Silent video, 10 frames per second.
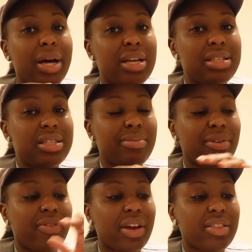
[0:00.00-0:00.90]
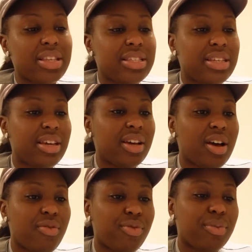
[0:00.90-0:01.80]
But to be fair, this did
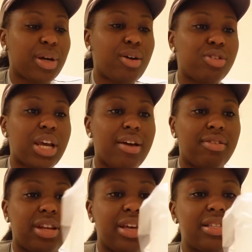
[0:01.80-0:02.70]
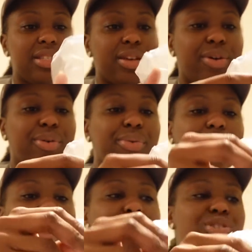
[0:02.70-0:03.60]
come from the Coach outlet, so
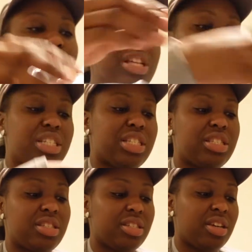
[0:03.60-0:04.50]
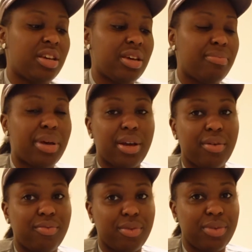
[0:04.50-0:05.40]
I'm sure they just pick them
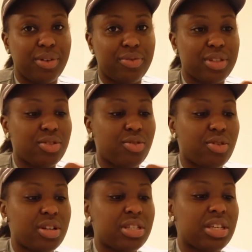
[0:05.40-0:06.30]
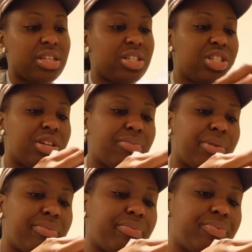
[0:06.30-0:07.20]
from different stores and ship
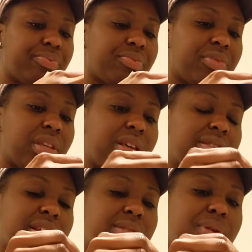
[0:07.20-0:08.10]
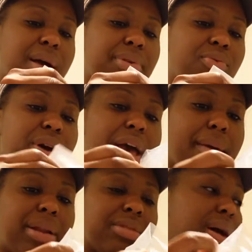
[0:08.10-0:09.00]
them. So that's probably what
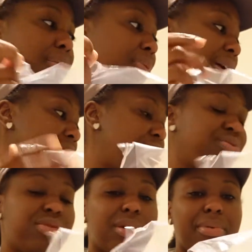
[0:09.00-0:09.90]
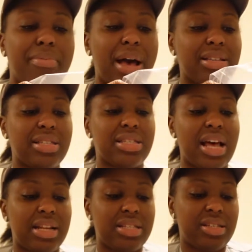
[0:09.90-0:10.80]
happened. That's probably why it's in two separate boxes,
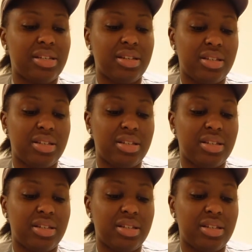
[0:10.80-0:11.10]
honestly.